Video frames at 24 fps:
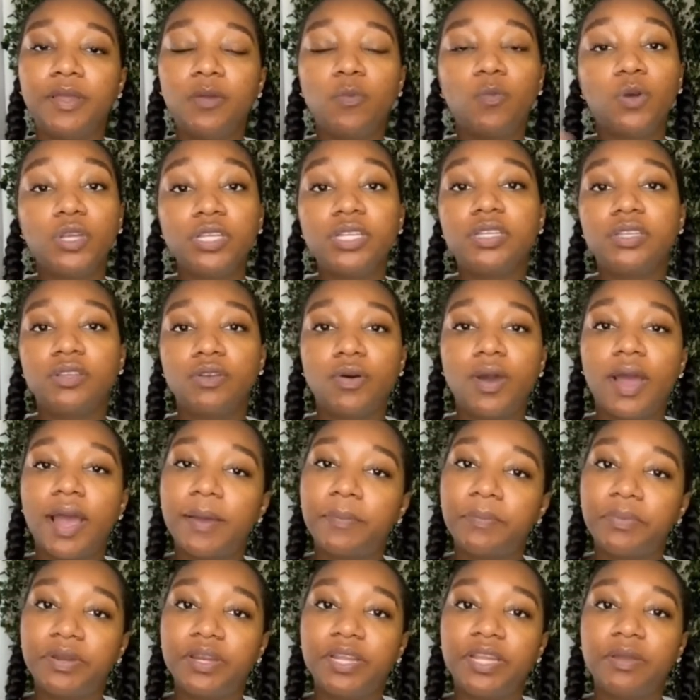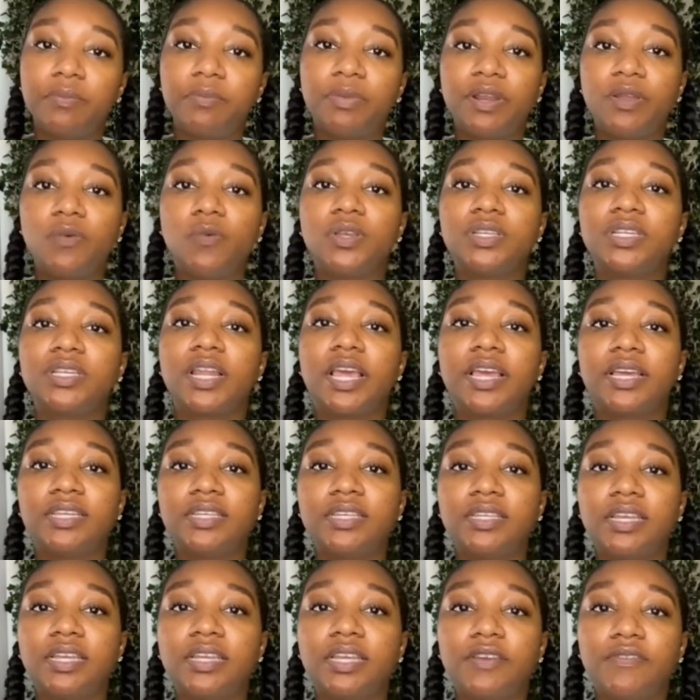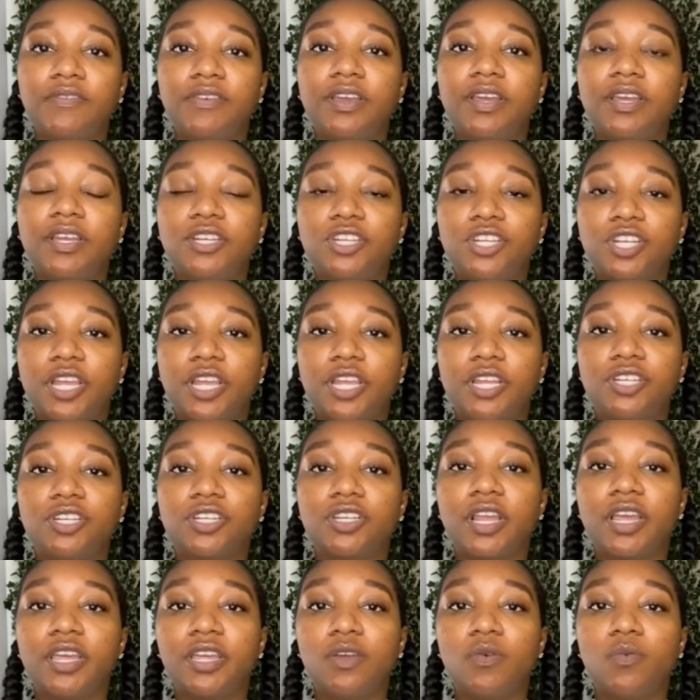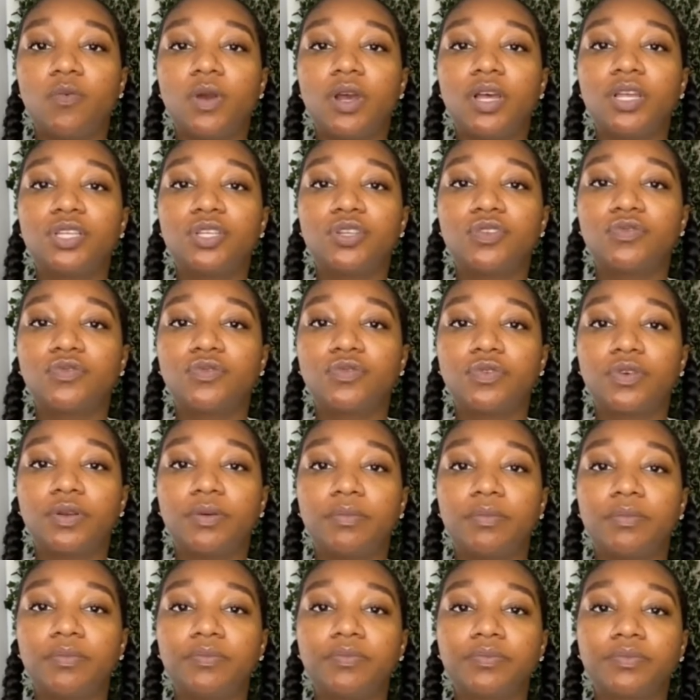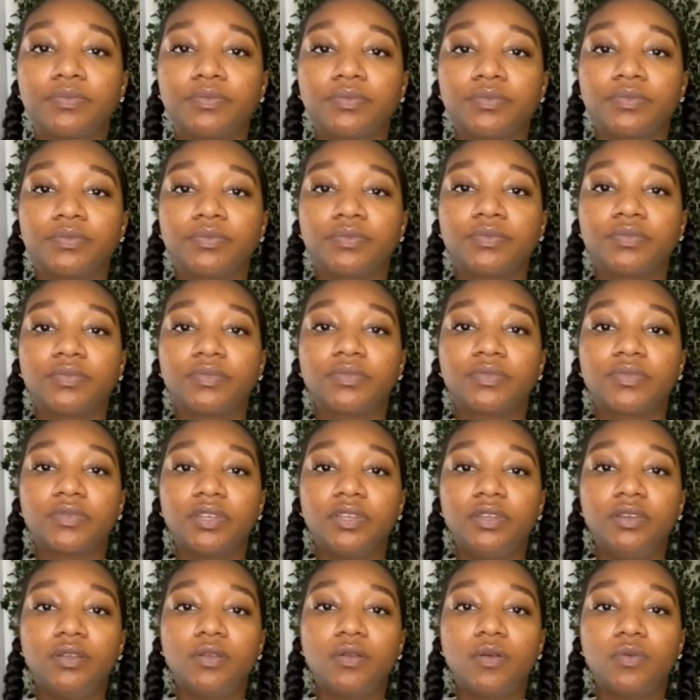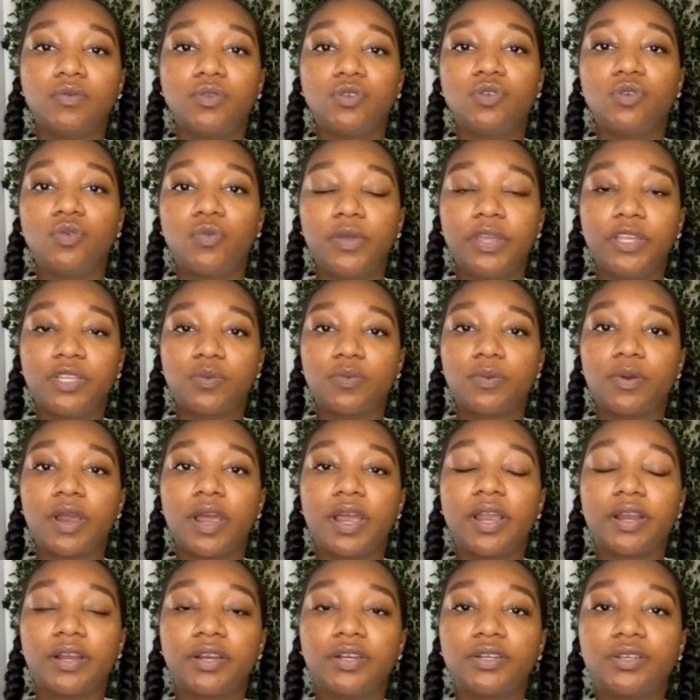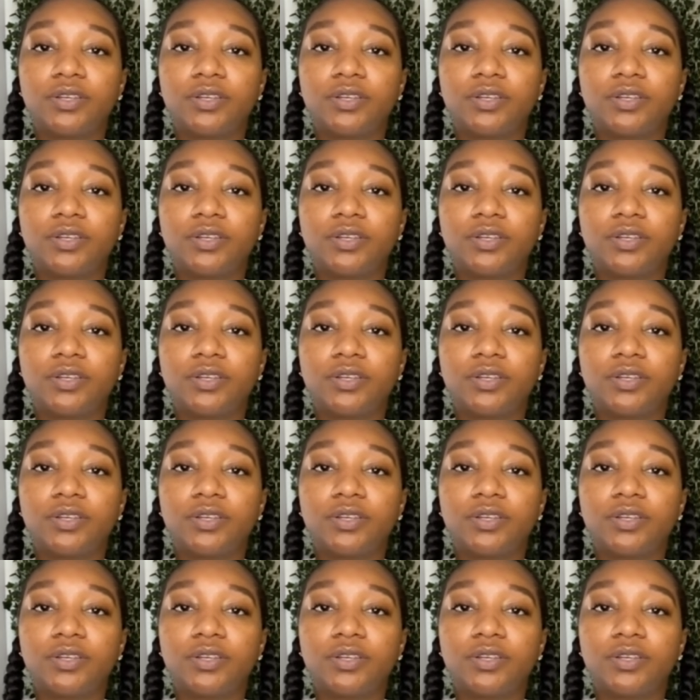was still happening. But it wasn't like a significant change like it was from, 2 weeks prior.